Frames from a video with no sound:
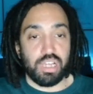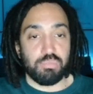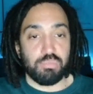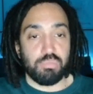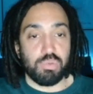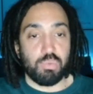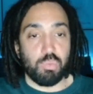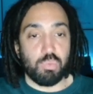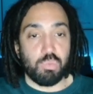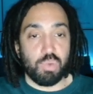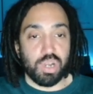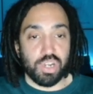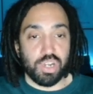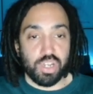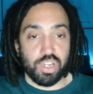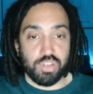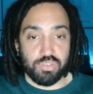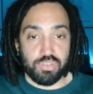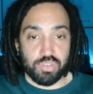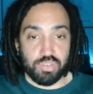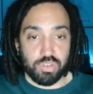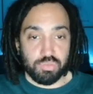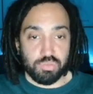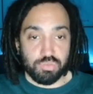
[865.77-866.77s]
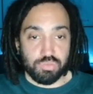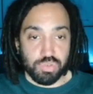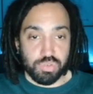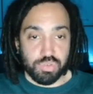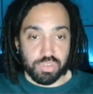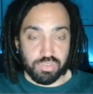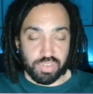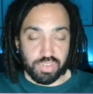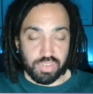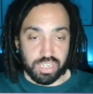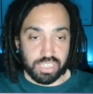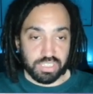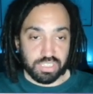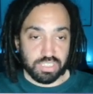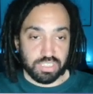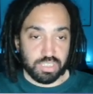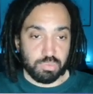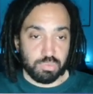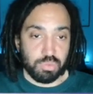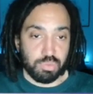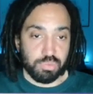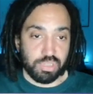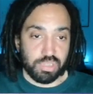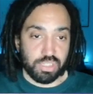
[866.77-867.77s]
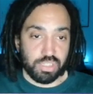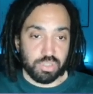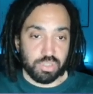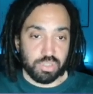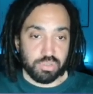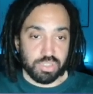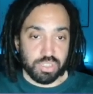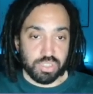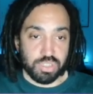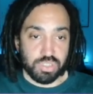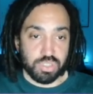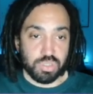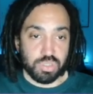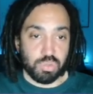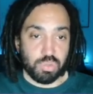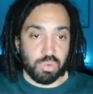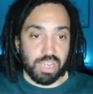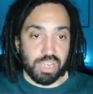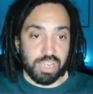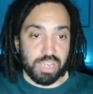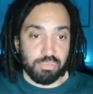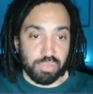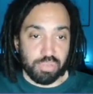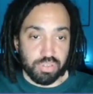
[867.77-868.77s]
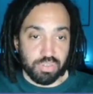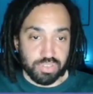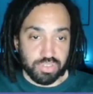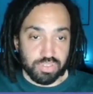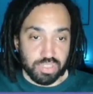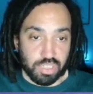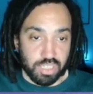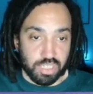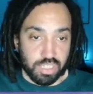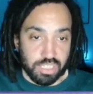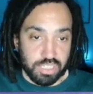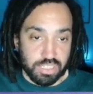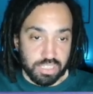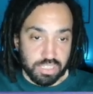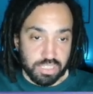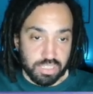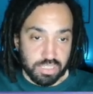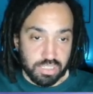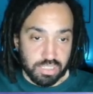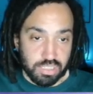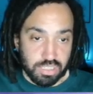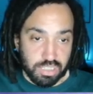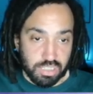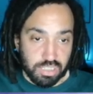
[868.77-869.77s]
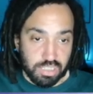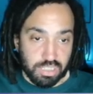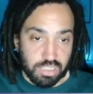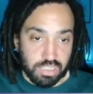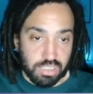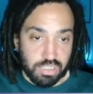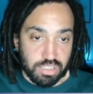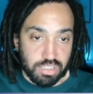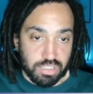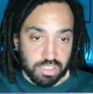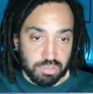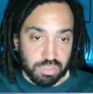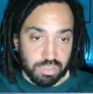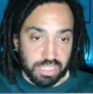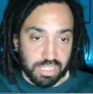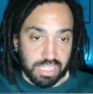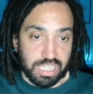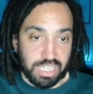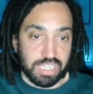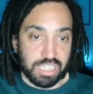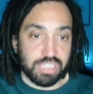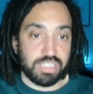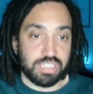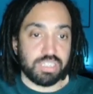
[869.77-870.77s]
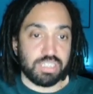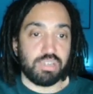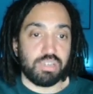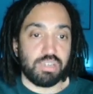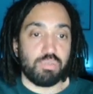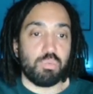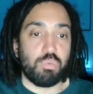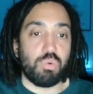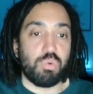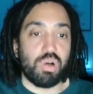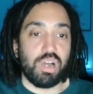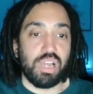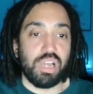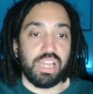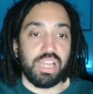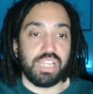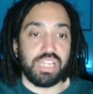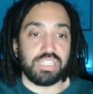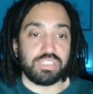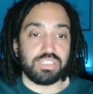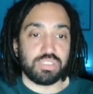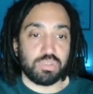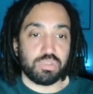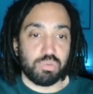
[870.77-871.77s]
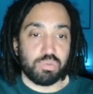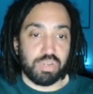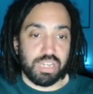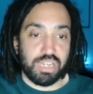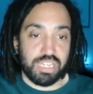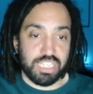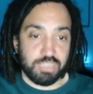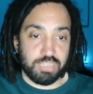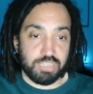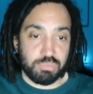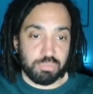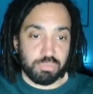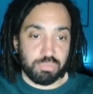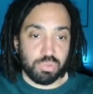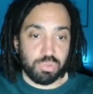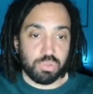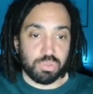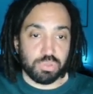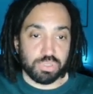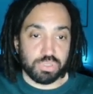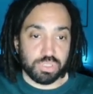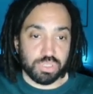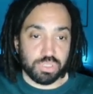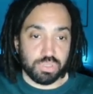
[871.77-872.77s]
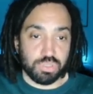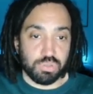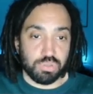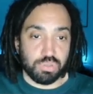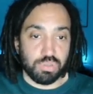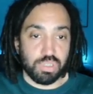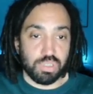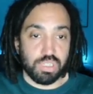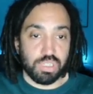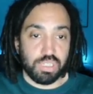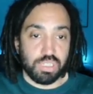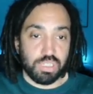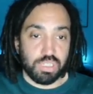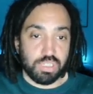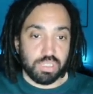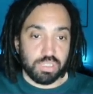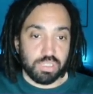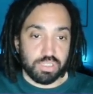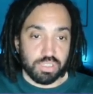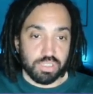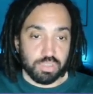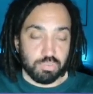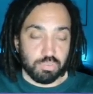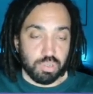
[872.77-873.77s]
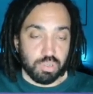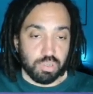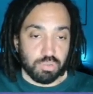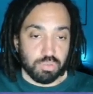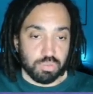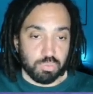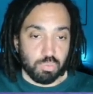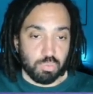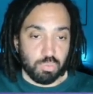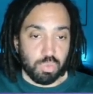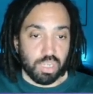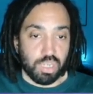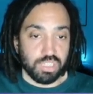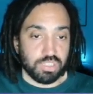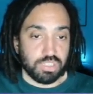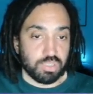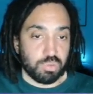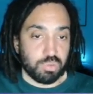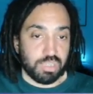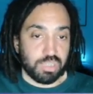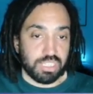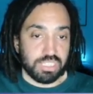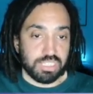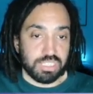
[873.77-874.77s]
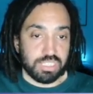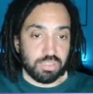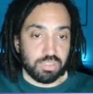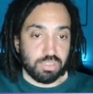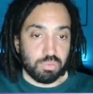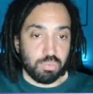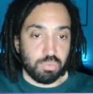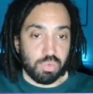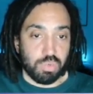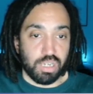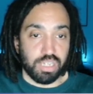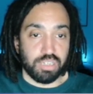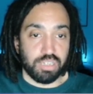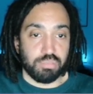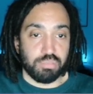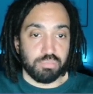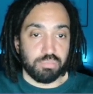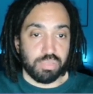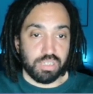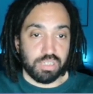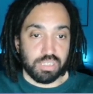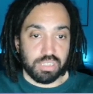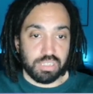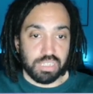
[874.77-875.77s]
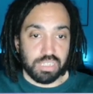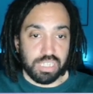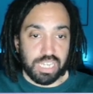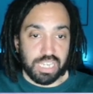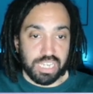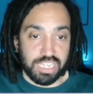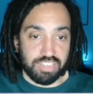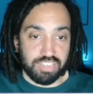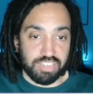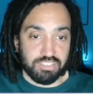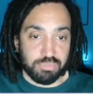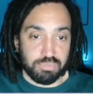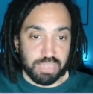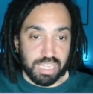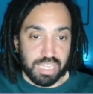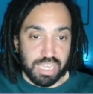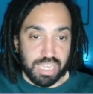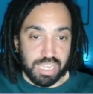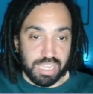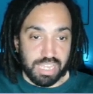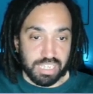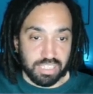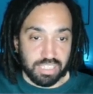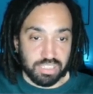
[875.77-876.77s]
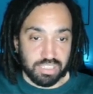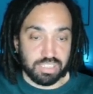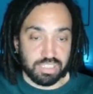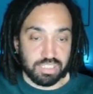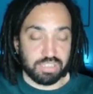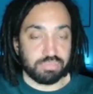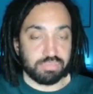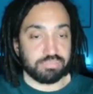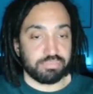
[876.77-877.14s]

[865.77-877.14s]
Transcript: 1 over the root of x. So what we could do is square both sides. So I get y squared is proportional to, well, 1 squared is still 1, but that gives me x.